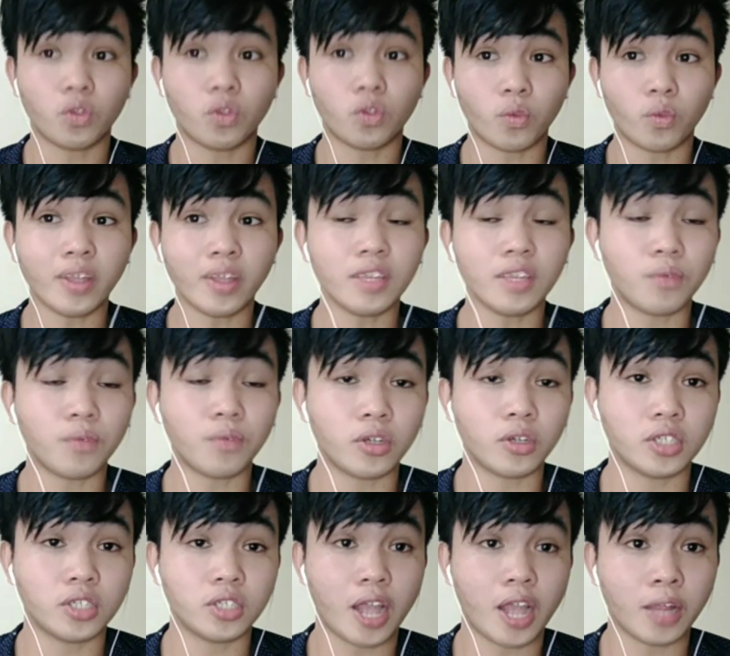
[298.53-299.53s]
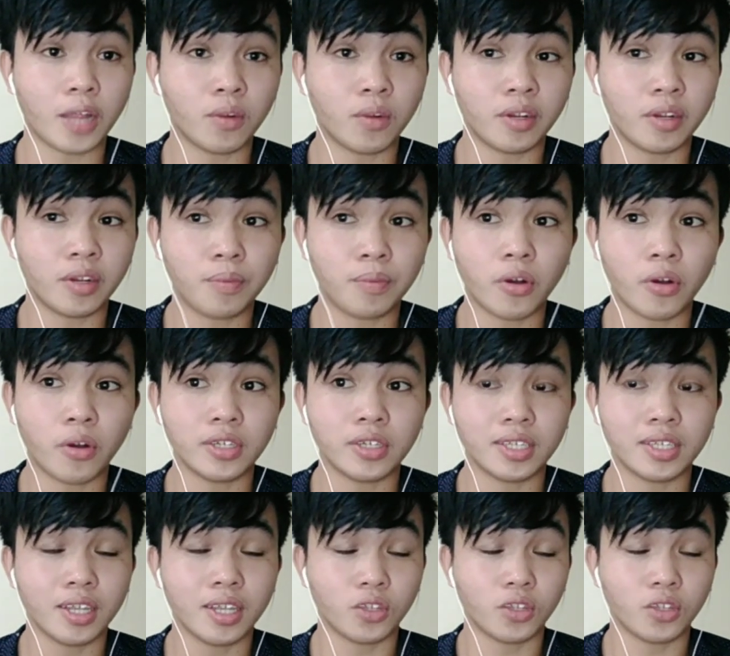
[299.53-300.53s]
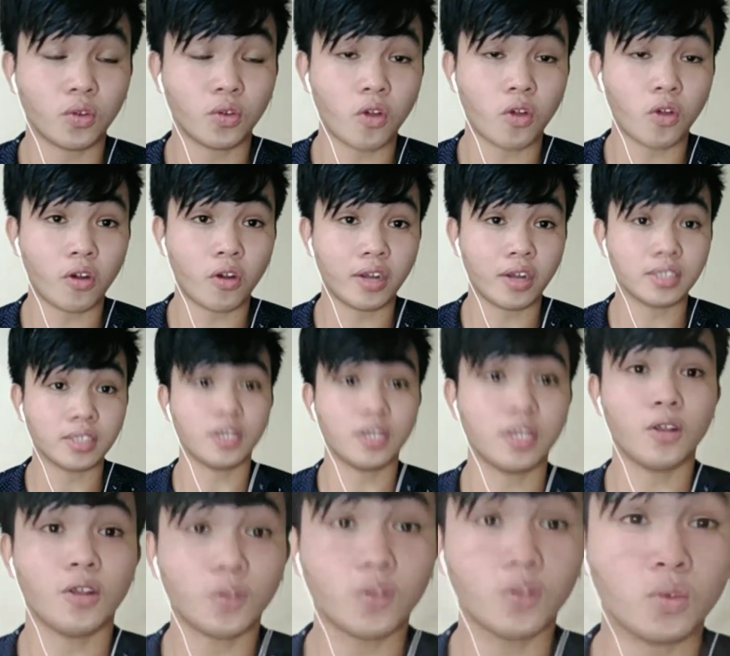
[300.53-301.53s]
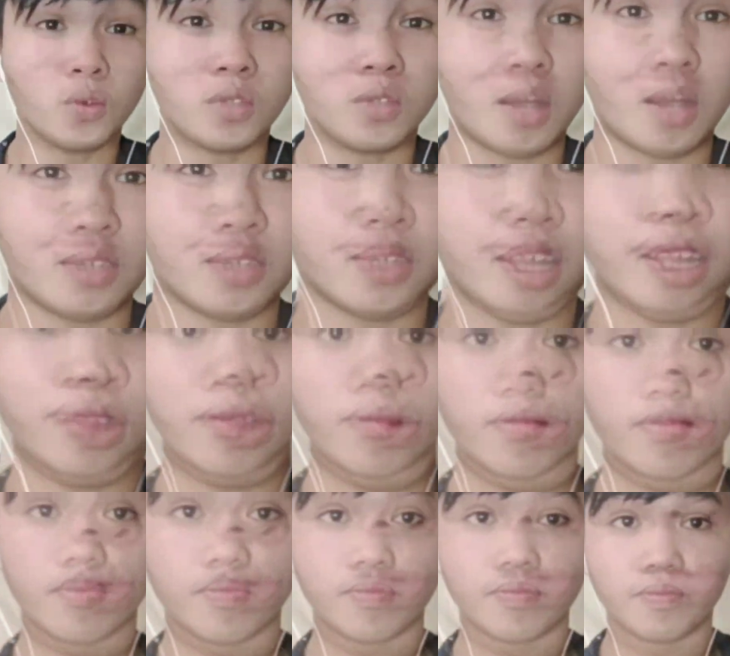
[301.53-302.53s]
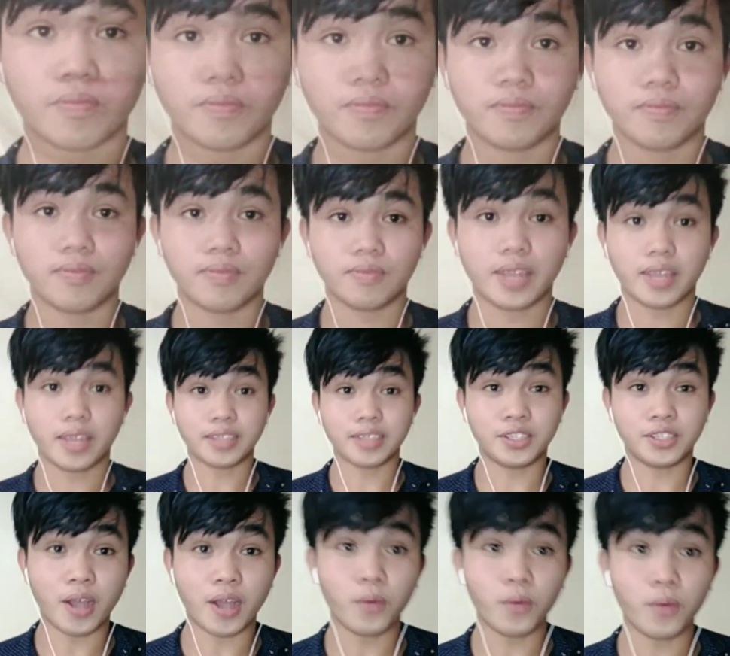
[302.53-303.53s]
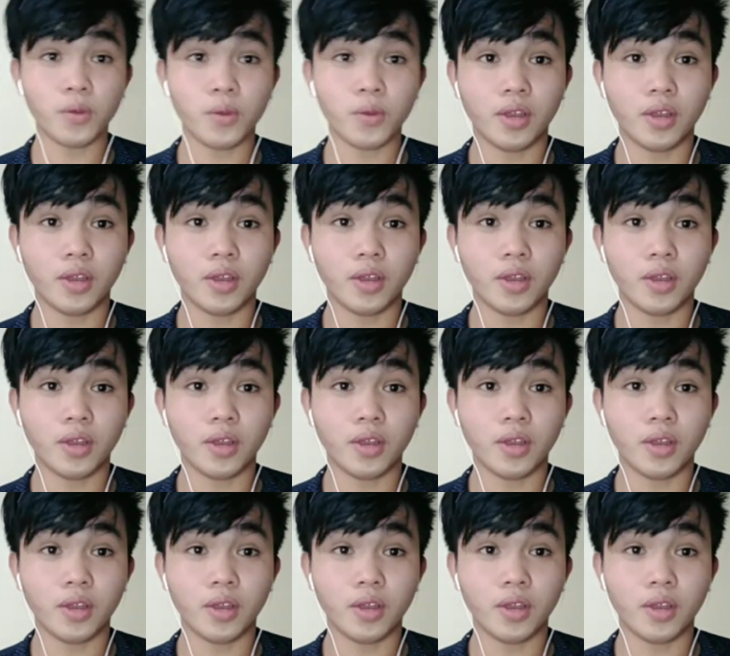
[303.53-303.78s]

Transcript: 24th Annual Reports to Congress 2002. And now,